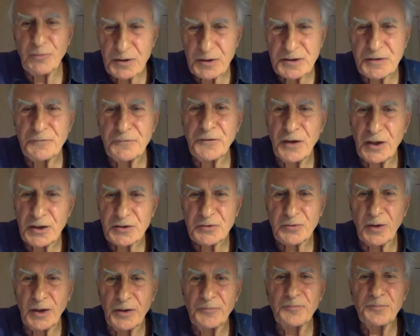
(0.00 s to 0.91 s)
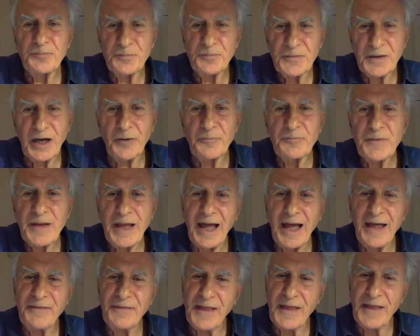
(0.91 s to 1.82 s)
was the first one, yeah. The
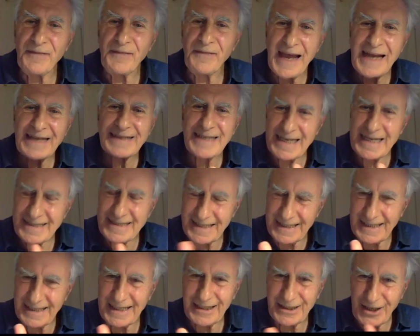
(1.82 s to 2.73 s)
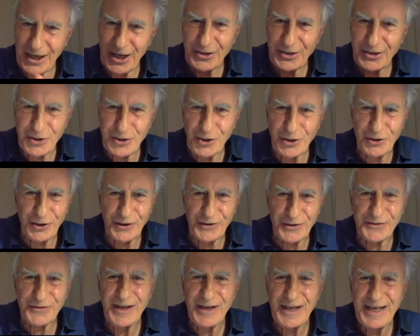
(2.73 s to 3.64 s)
first one. And that has a
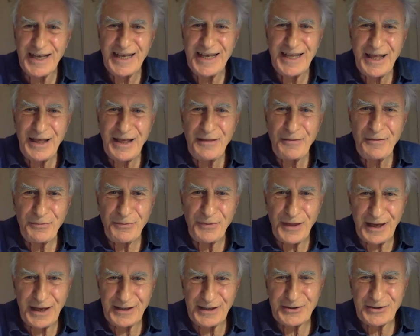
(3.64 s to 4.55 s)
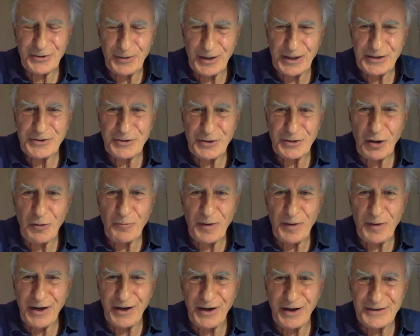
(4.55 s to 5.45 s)
curious thing to it, you know,
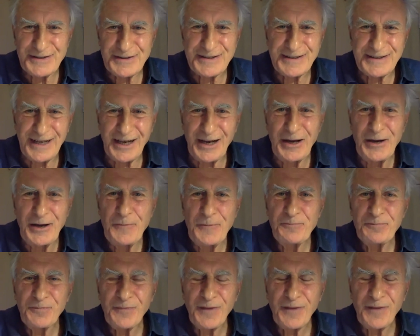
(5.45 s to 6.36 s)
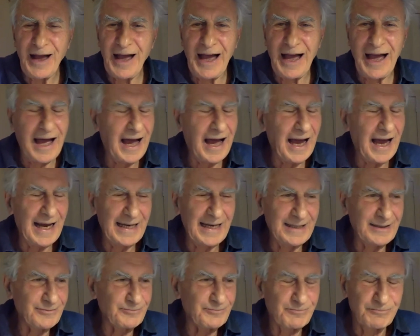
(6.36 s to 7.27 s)
because
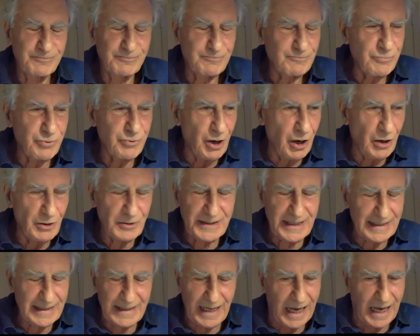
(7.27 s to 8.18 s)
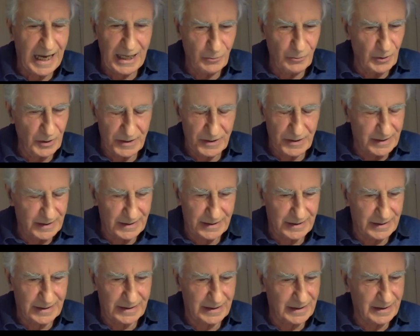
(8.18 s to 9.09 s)
I wrote it,
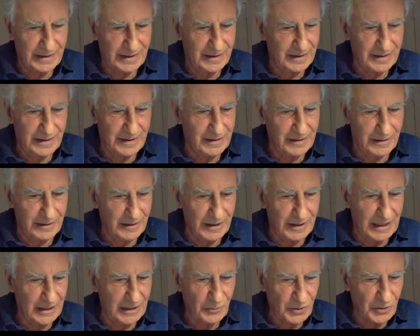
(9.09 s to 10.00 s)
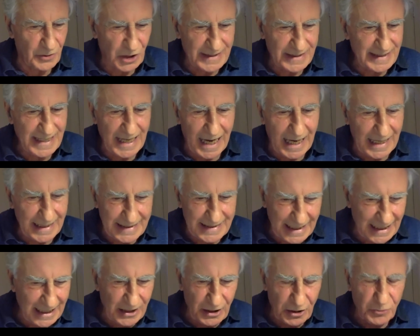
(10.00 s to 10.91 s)
it was just the
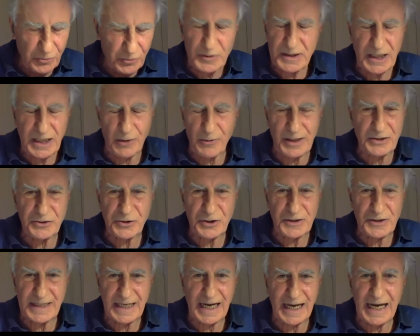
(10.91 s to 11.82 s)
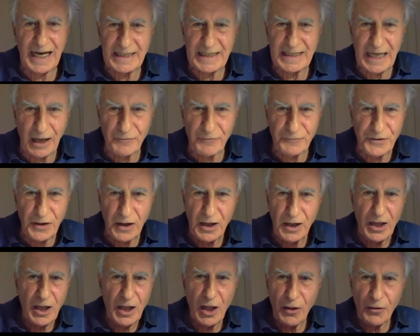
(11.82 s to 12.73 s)
idea that was so interesting. I loved
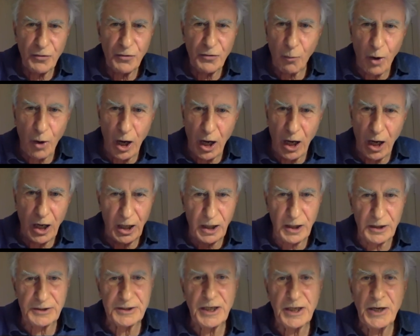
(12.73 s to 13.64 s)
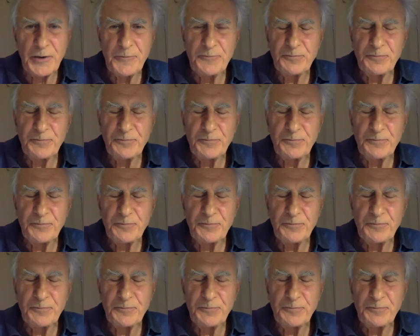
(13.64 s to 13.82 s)
the word,